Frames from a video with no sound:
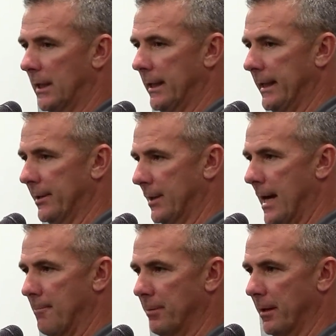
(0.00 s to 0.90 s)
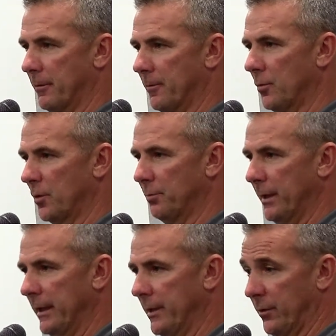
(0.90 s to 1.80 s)
He has not been at full
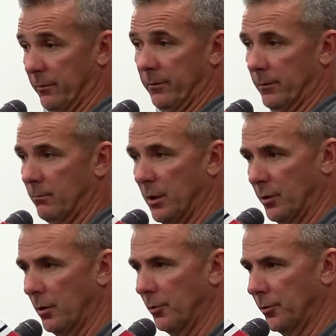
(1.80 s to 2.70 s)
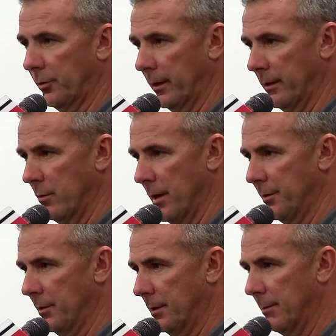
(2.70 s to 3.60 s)
speed. He's much closer than he
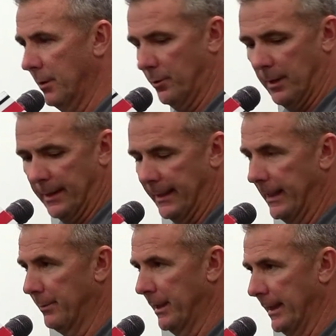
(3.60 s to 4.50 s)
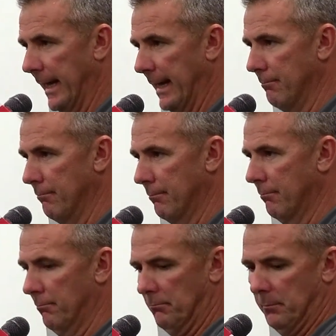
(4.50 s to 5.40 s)
was. I'm going to try to get him in a game
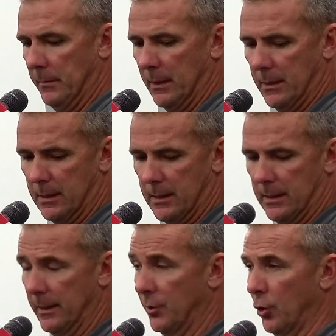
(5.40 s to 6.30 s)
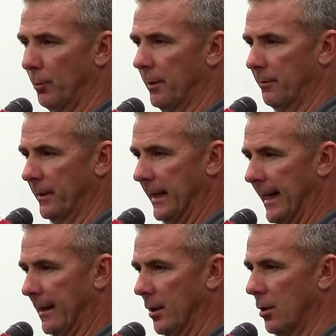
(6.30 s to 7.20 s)
and determine if he
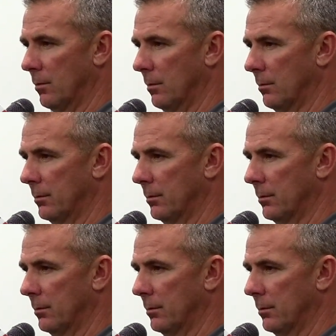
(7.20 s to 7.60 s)
can go.